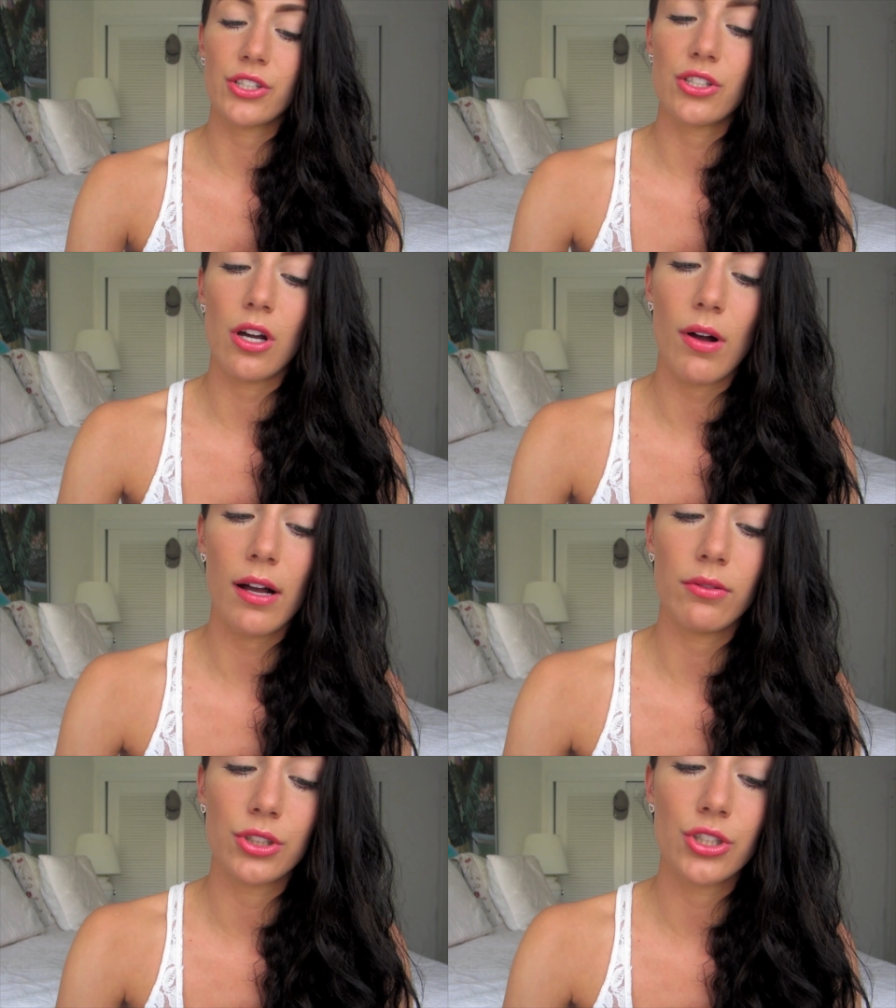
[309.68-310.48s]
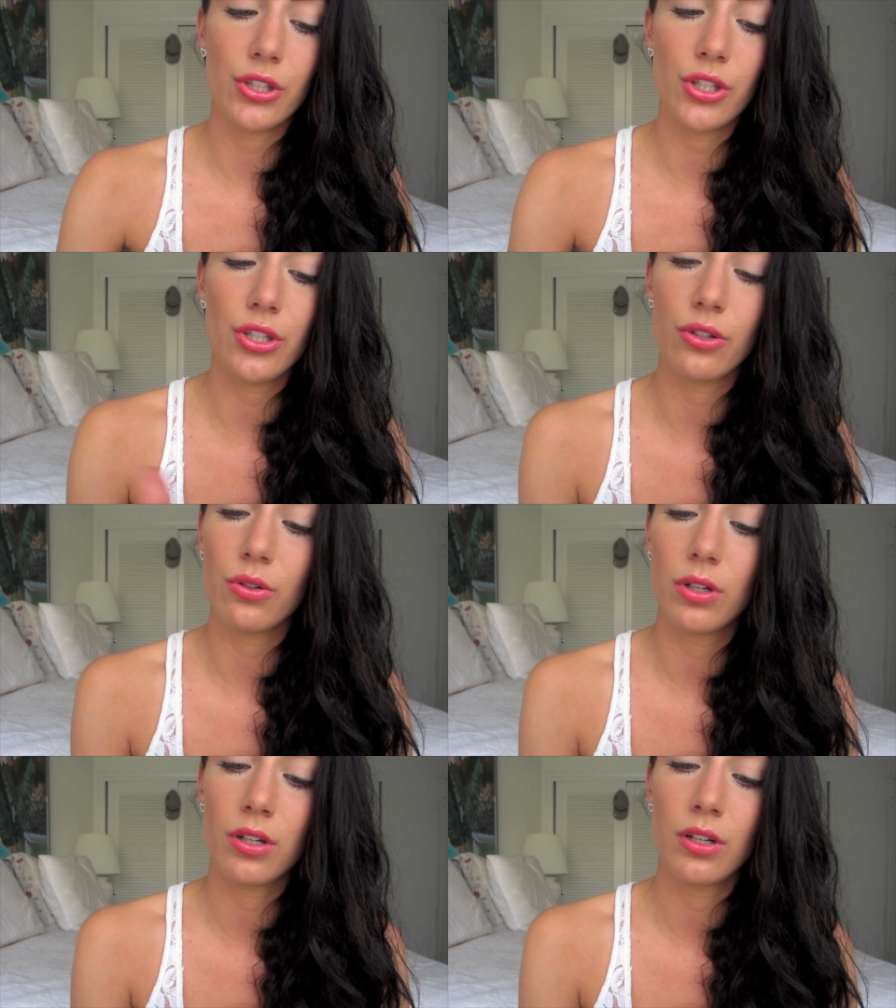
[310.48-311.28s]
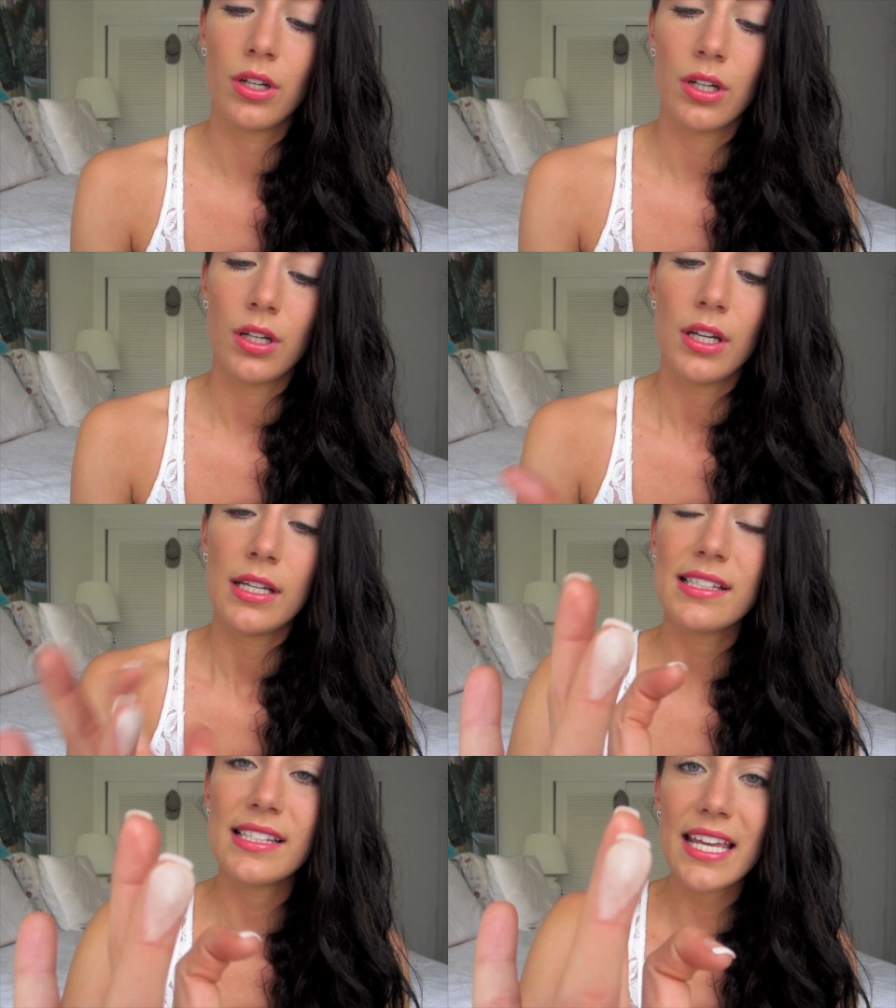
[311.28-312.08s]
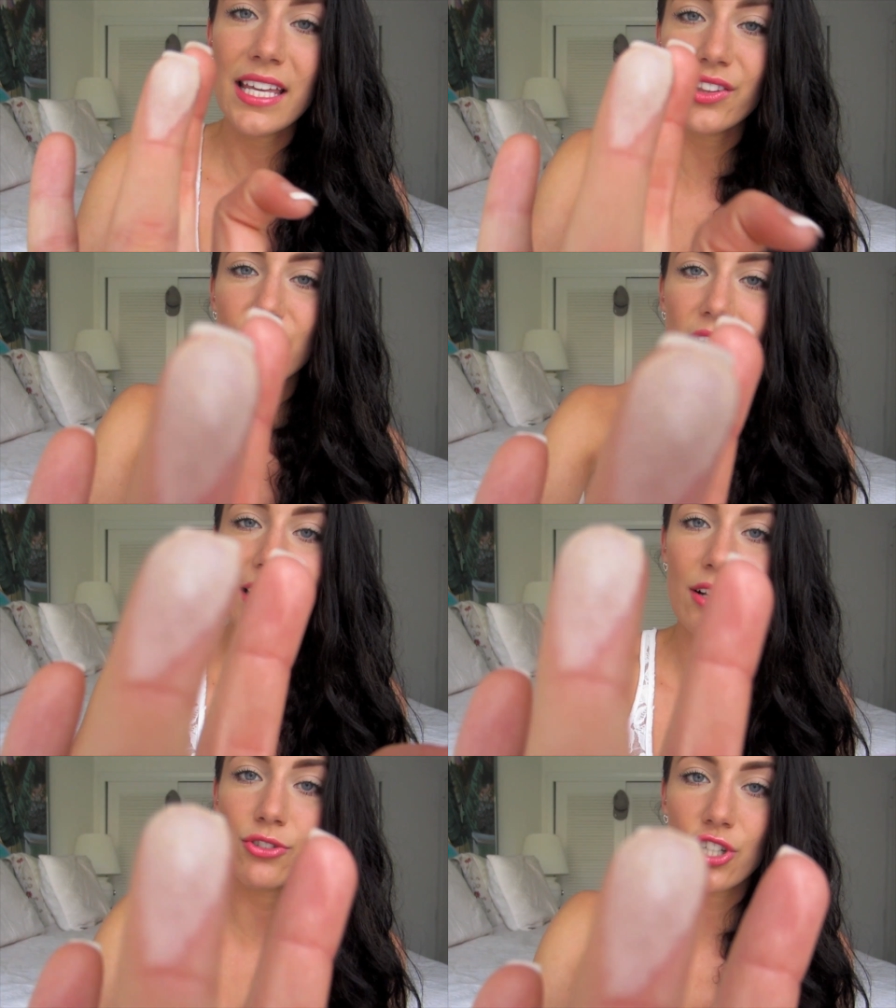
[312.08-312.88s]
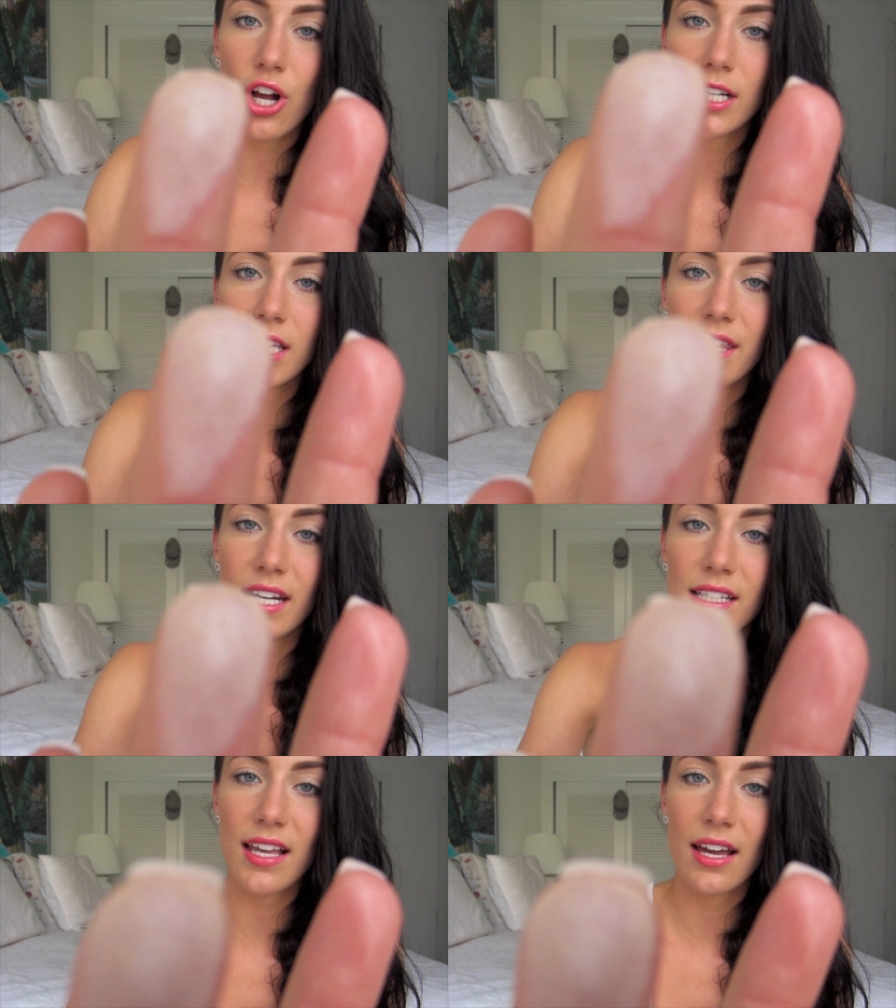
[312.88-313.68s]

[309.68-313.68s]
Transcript: So I will show you. See, look at how chalky that is.